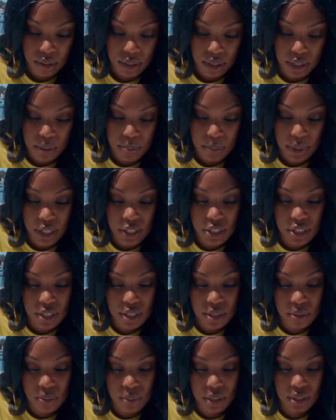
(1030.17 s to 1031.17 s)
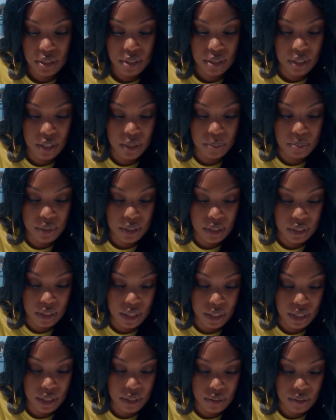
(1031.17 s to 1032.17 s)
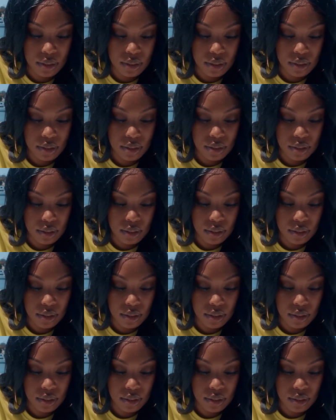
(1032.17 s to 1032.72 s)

Especially with sculpting nails.